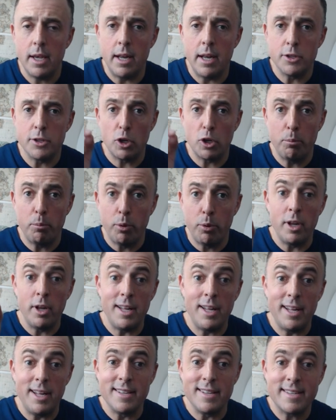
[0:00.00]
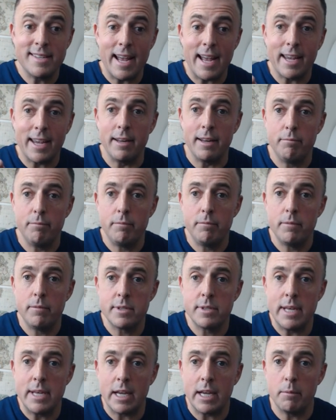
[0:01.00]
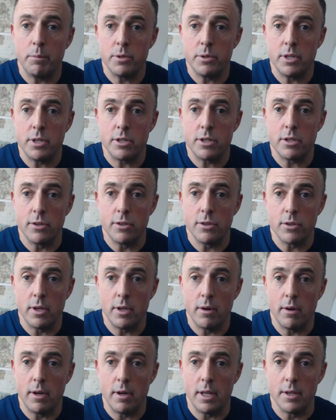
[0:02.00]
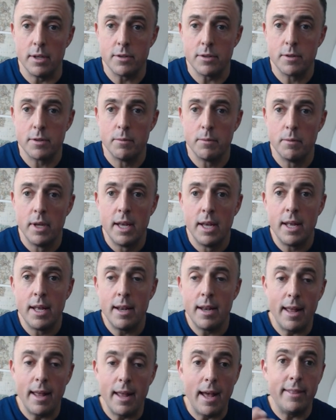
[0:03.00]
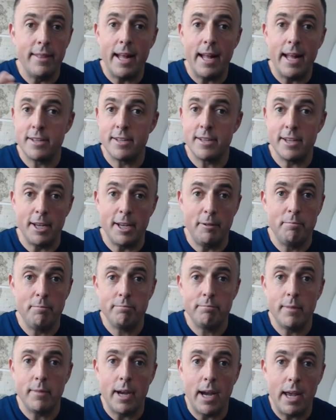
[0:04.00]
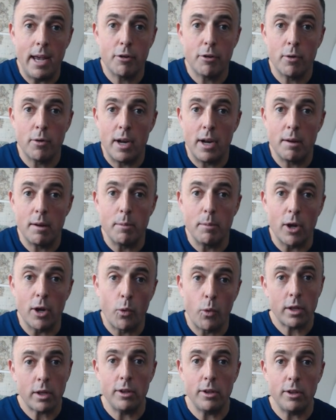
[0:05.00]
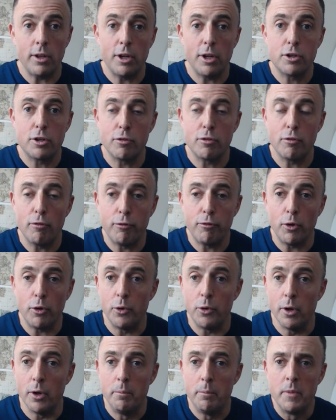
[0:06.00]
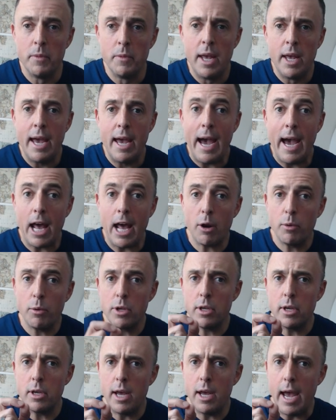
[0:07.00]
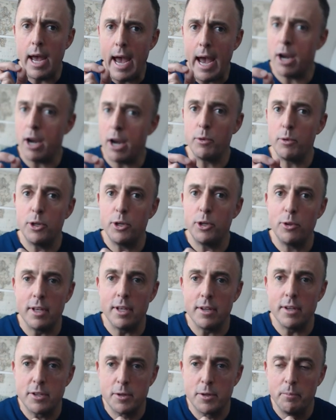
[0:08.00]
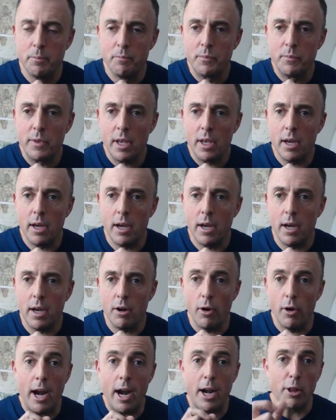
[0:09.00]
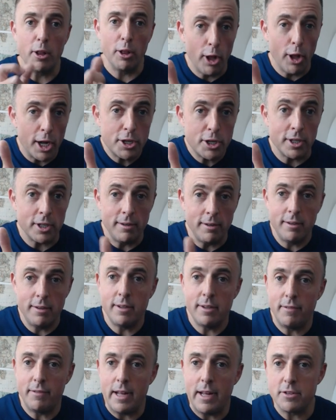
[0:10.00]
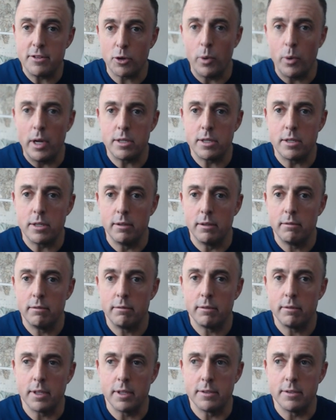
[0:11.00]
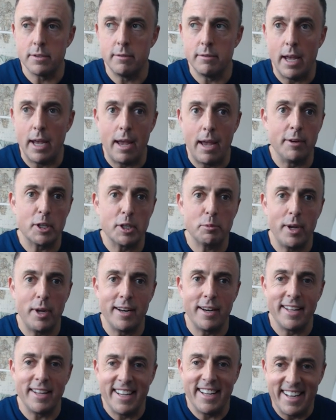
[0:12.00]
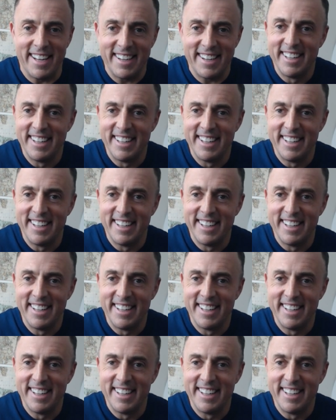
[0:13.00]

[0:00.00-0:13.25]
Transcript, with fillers: and it's going to put it in second position. So there it is. That's it. I have created my quick launch folder. How do we do this? Or how do you launch it, if that's the question, because I haven't explained it